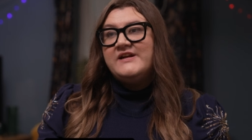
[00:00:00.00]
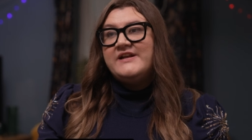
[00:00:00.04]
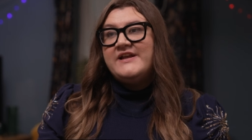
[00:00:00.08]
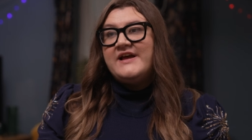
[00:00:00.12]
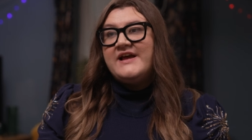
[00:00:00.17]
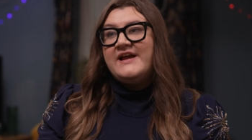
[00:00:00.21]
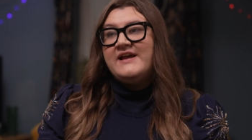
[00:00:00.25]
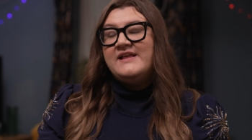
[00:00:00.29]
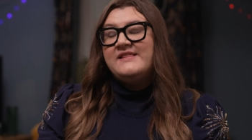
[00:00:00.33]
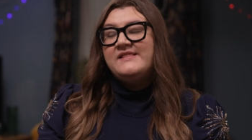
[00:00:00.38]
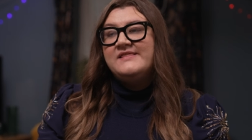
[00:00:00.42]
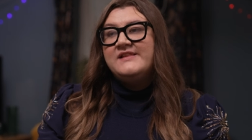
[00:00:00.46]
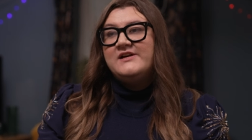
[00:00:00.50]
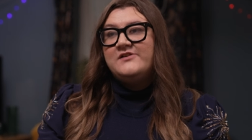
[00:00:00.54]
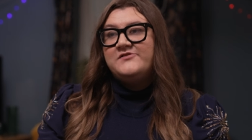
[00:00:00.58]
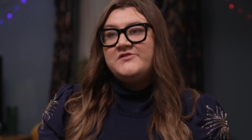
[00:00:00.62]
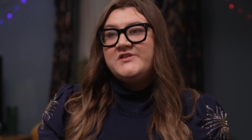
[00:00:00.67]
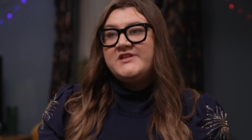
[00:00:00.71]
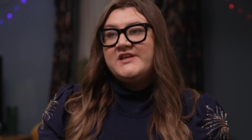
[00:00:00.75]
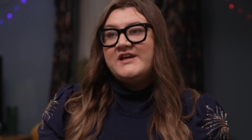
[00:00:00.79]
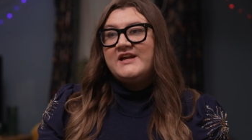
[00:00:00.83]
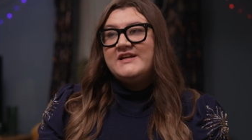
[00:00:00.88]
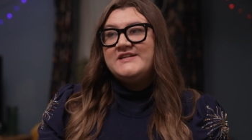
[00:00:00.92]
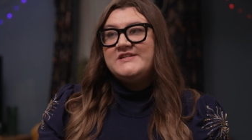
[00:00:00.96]
and I
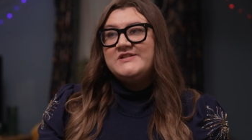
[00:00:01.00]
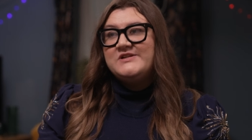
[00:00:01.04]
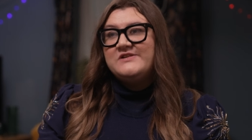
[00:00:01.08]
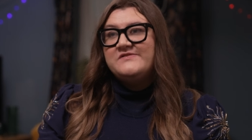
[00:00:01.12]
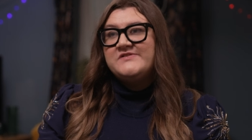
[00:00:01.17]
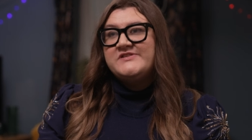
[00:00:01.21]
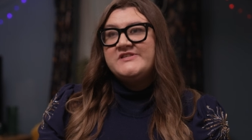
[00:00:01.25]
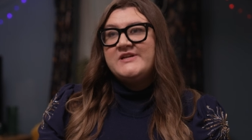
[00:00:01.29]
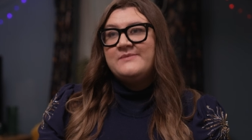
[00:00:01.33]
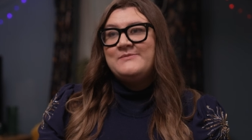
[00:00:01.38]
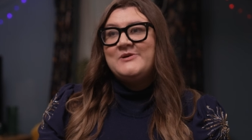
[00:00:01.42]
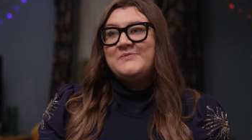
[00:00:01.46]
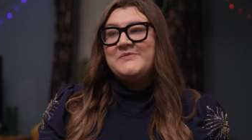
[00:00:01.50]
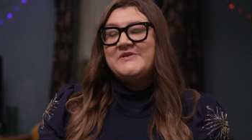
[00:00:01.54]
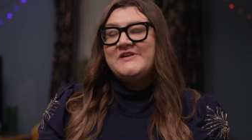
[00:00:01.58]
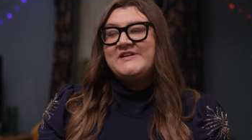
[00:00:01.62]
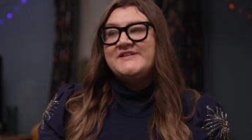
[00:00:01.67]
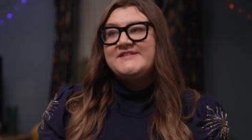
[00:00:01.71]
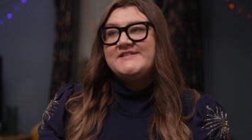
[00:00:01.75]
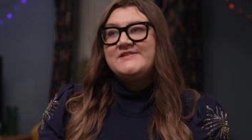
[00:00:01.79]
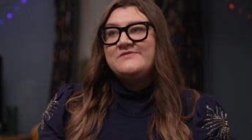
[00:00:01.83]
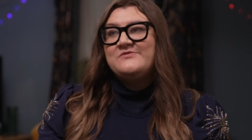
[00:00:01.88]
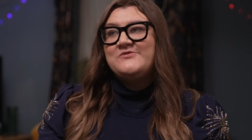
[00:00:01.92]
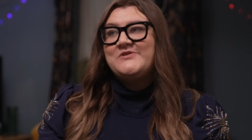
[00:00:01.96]
loved the idea of summer
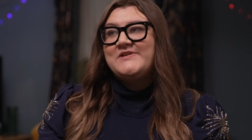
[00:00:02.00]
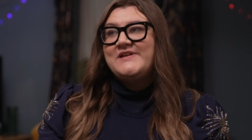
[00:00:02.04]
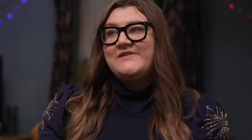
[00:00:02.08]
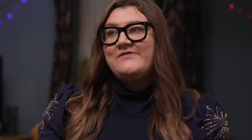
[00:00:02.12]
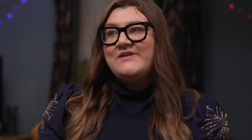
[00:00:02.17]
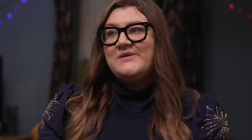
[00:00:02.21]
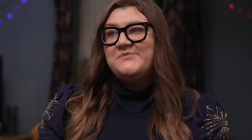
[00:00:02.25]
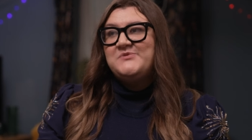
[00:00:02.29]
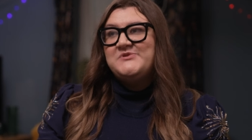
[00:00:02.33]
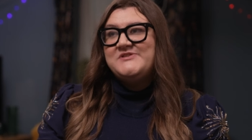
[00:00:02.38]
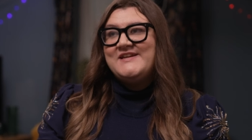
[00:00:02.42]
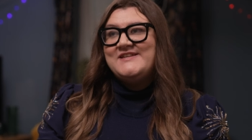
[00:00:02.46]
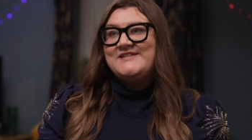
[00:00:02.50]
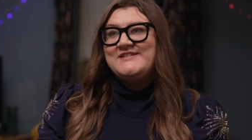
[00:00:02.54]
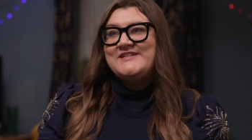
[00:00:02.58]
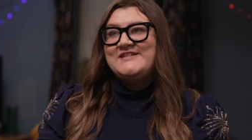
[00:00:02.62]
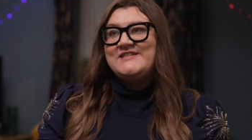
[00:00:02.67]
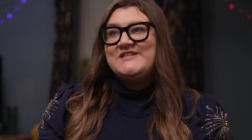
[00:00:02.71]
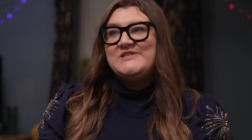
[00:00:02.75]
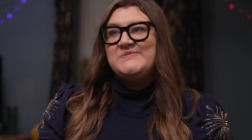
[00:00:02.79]
because it really represented